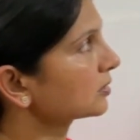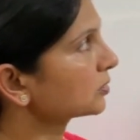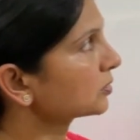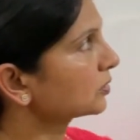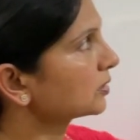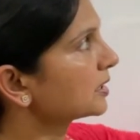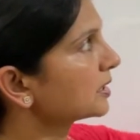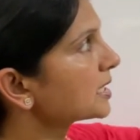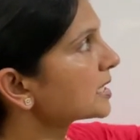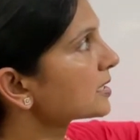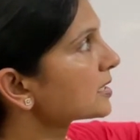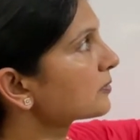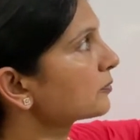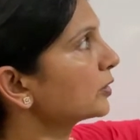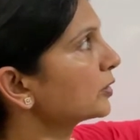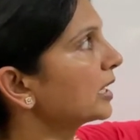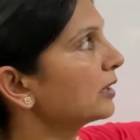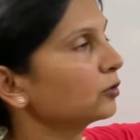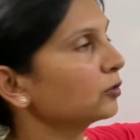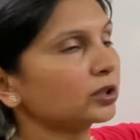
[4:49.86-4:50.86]
So this
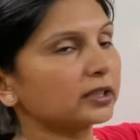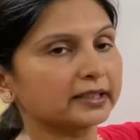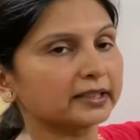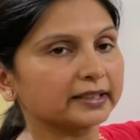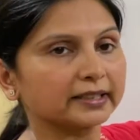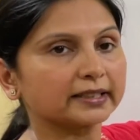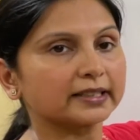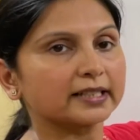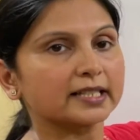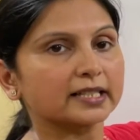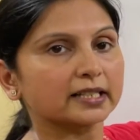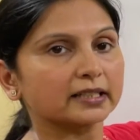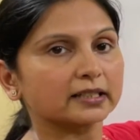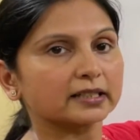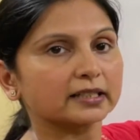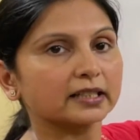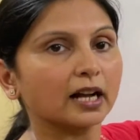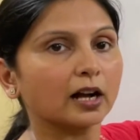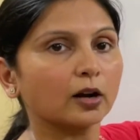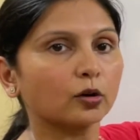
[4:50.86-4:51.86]
we have already
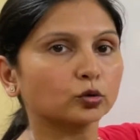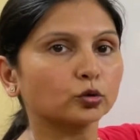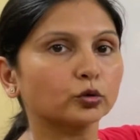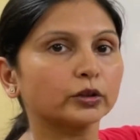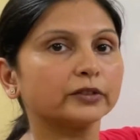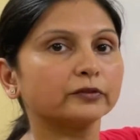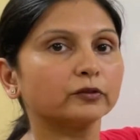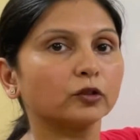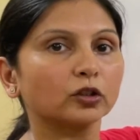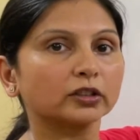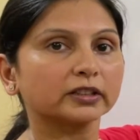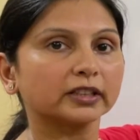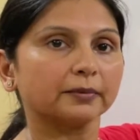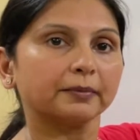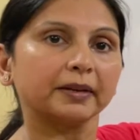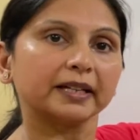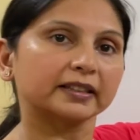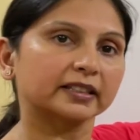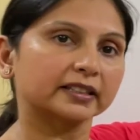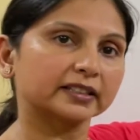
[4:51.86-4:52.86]
discussed now, how to invoke the
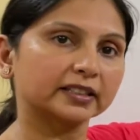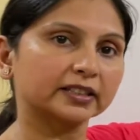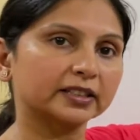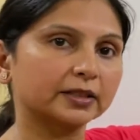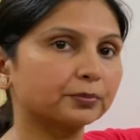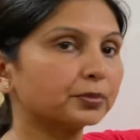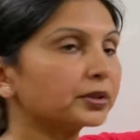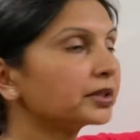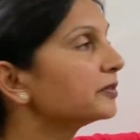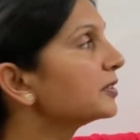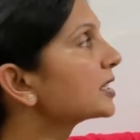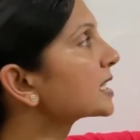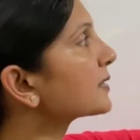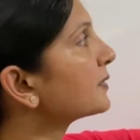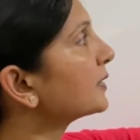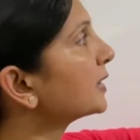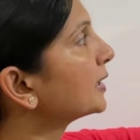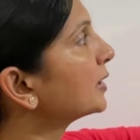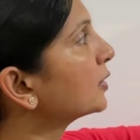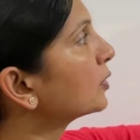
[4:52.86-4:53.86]
method in the previous
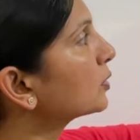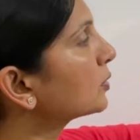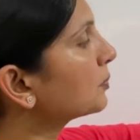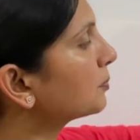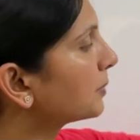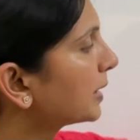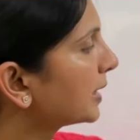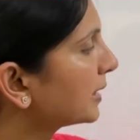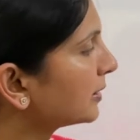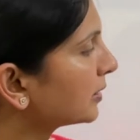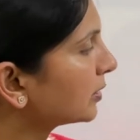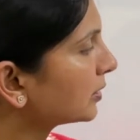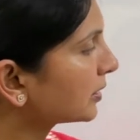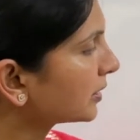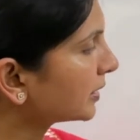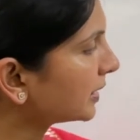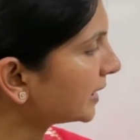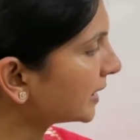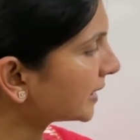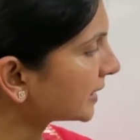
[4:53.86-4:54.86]
video. By
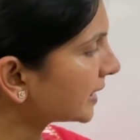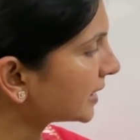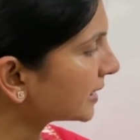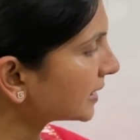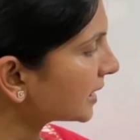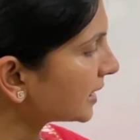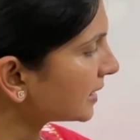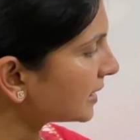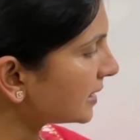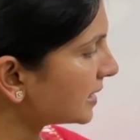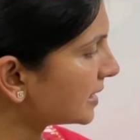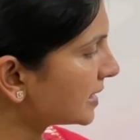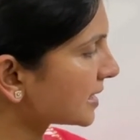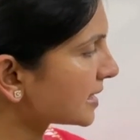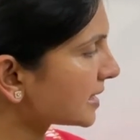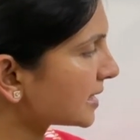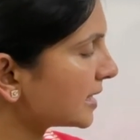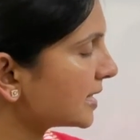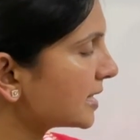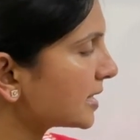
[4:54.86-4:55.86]
creating the
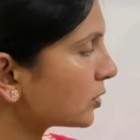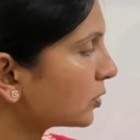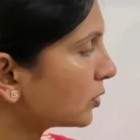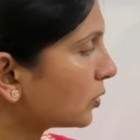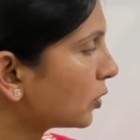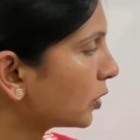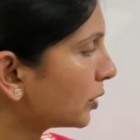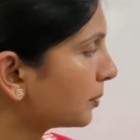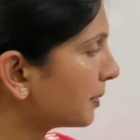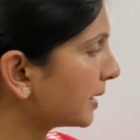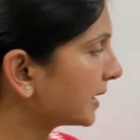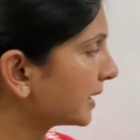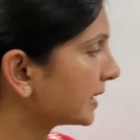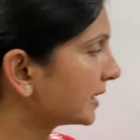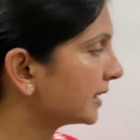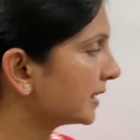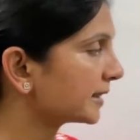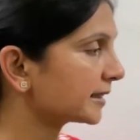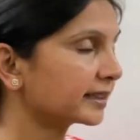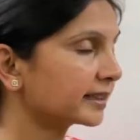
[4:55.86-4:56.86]
instance or by
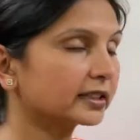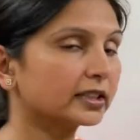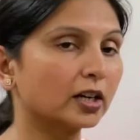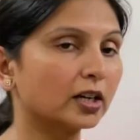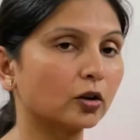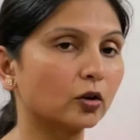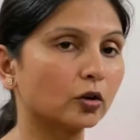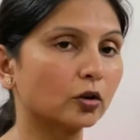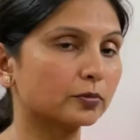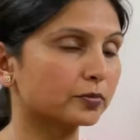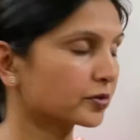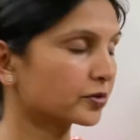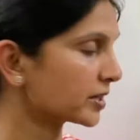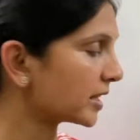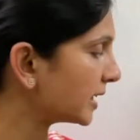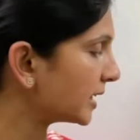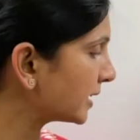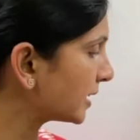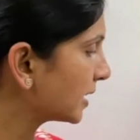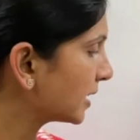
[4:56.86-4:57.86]
creating the
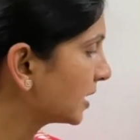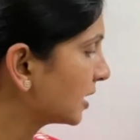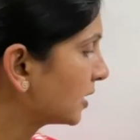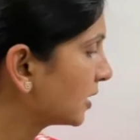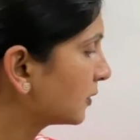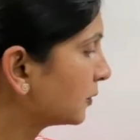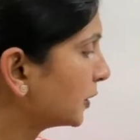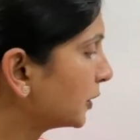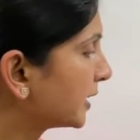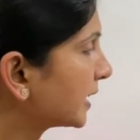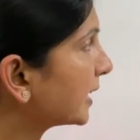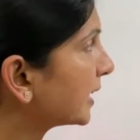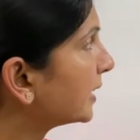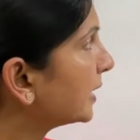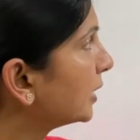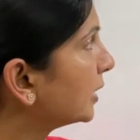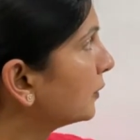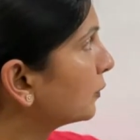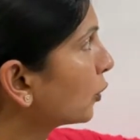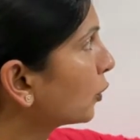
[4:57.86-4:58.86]
object we can
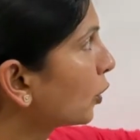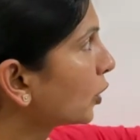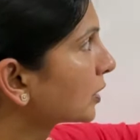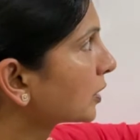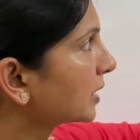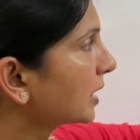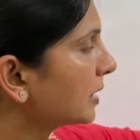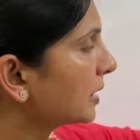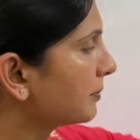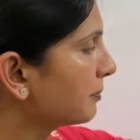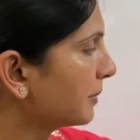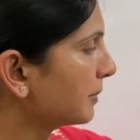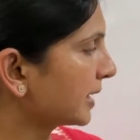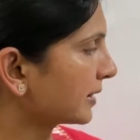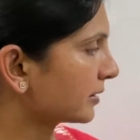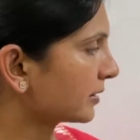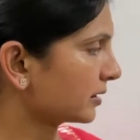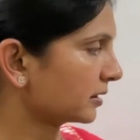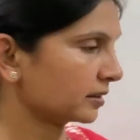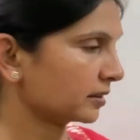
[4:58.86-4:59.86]
invoke the
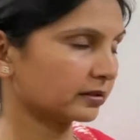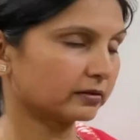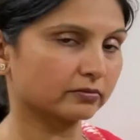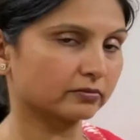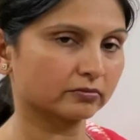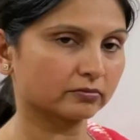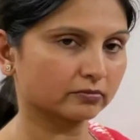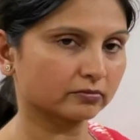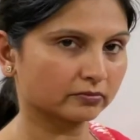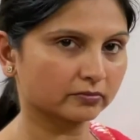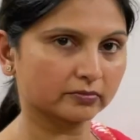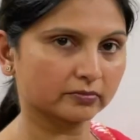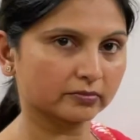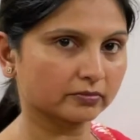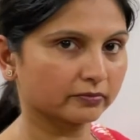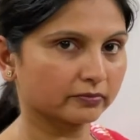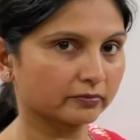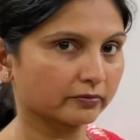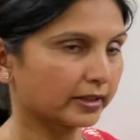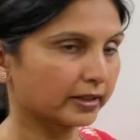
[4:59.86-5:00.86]
method,
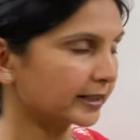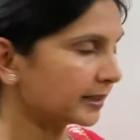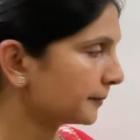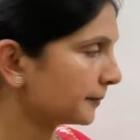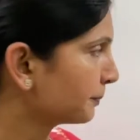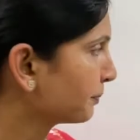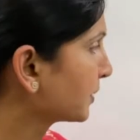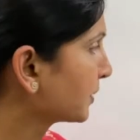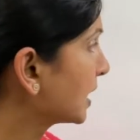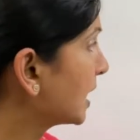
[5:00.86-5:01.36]
right?